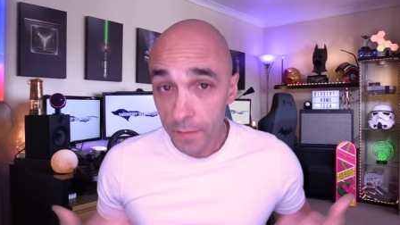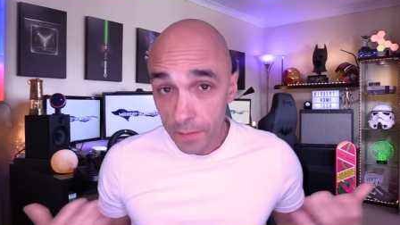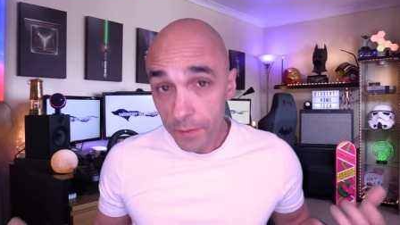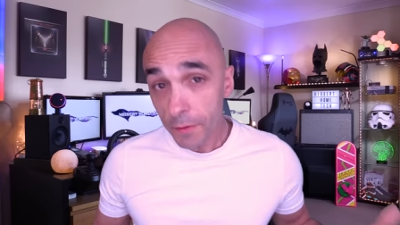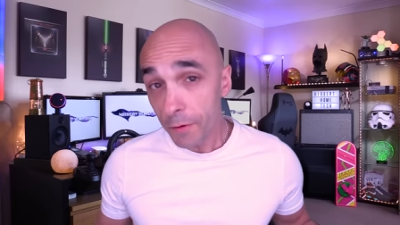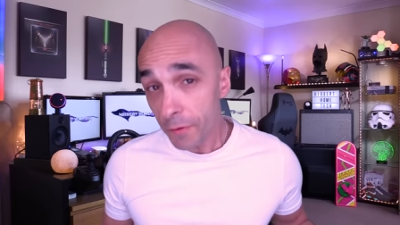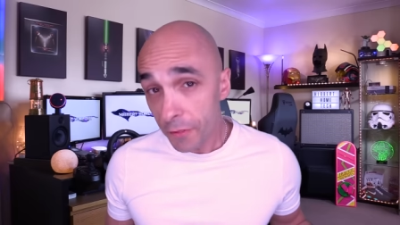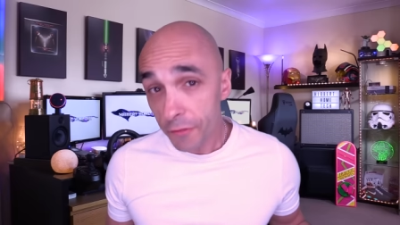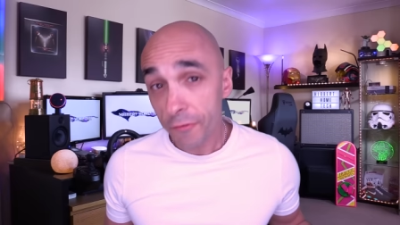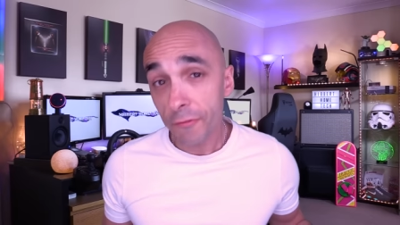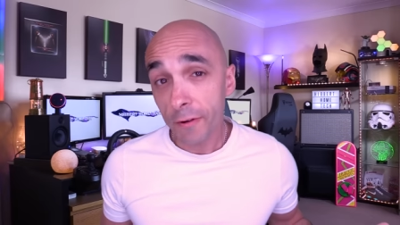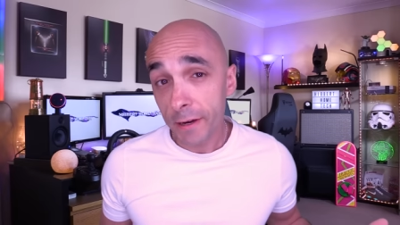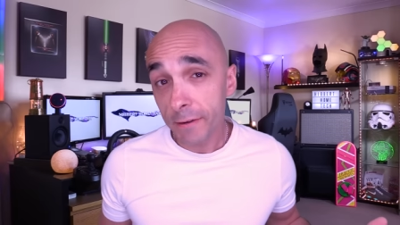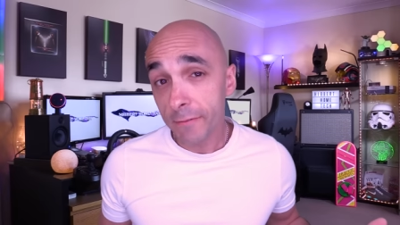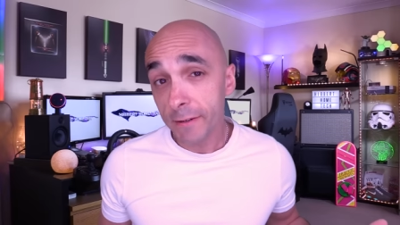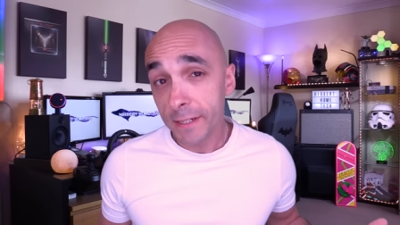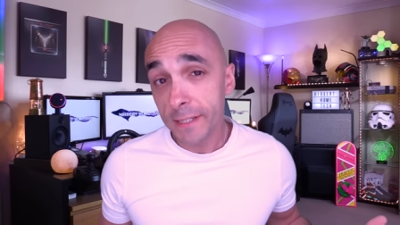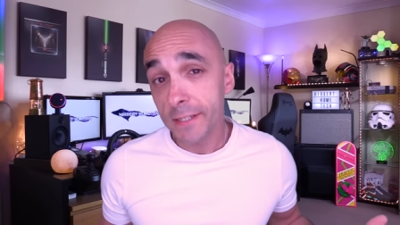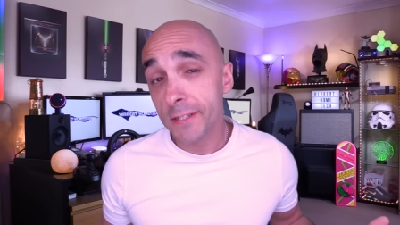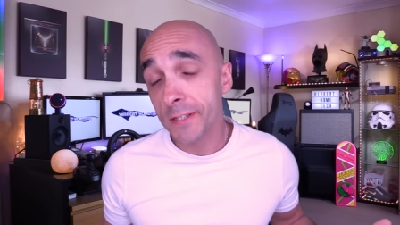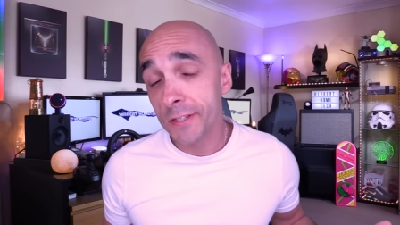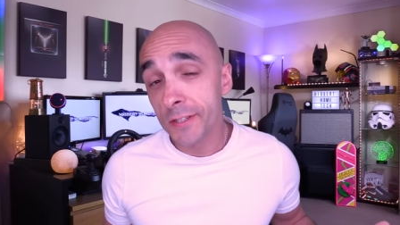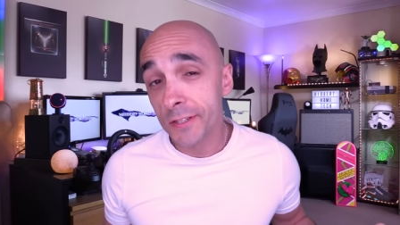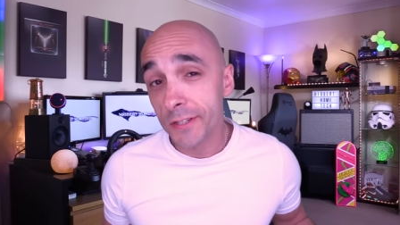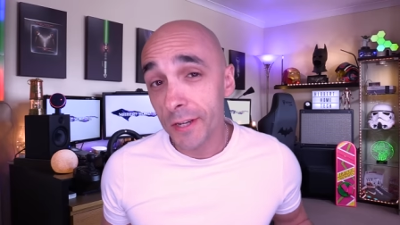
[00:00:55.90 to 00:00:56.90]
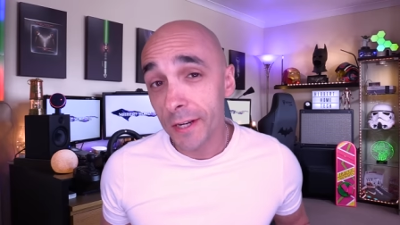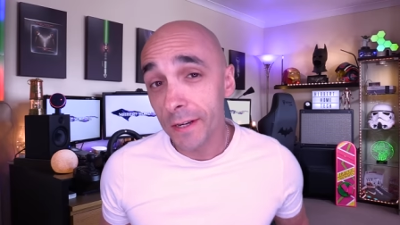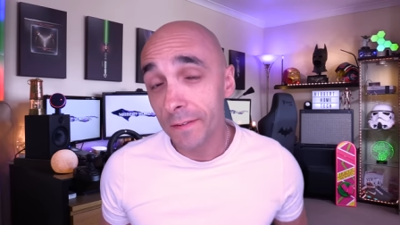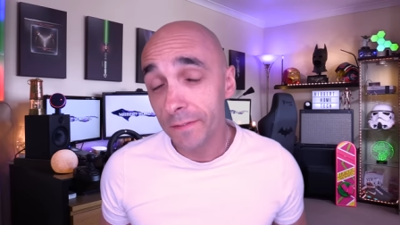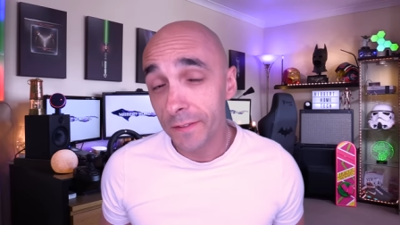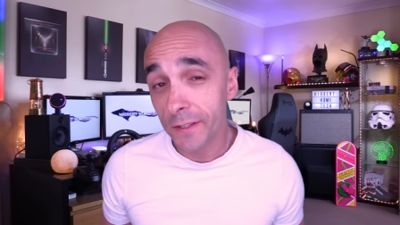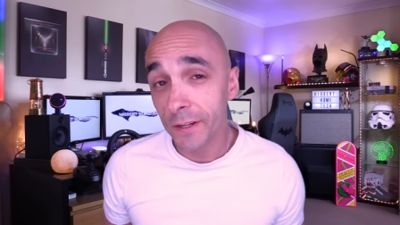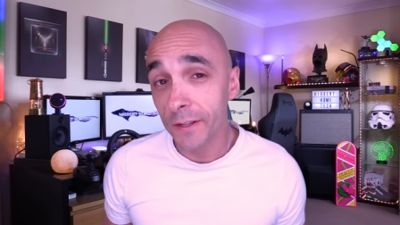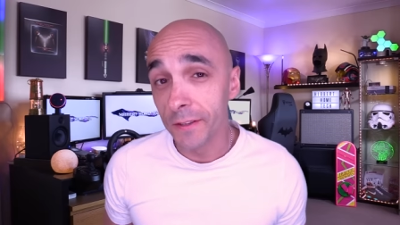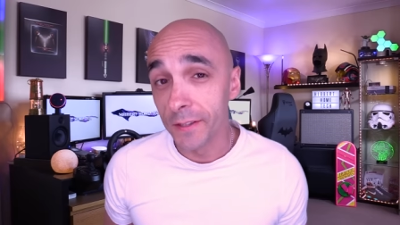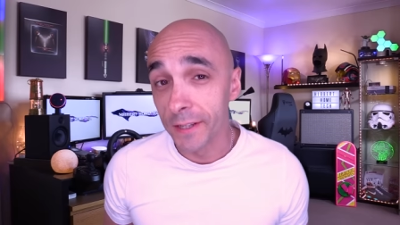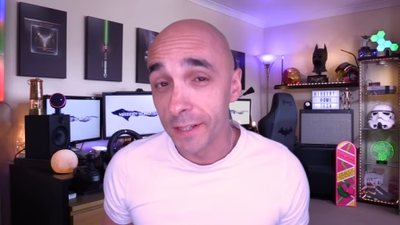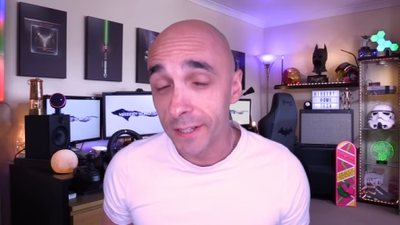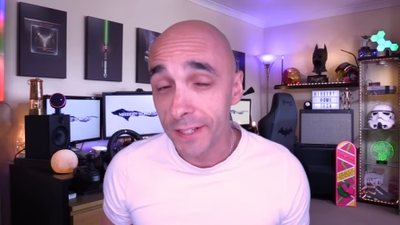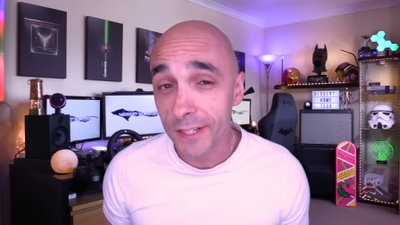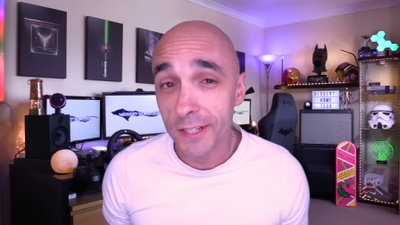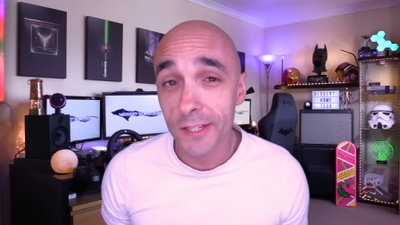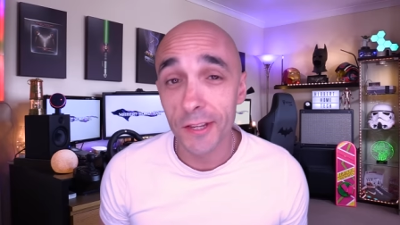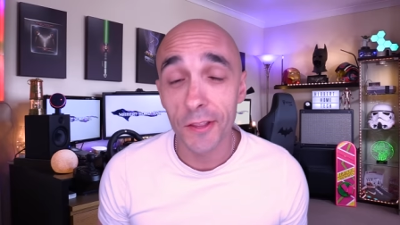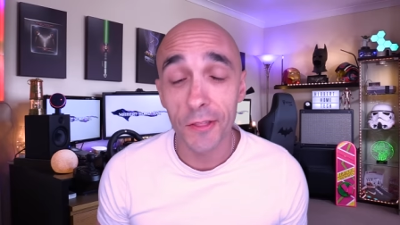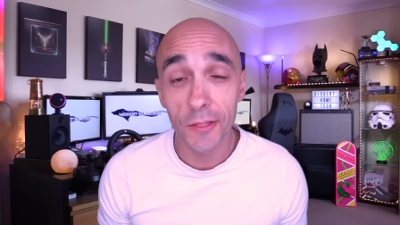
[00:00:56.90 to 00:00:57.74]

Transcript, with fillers: There are three reasons I have done this.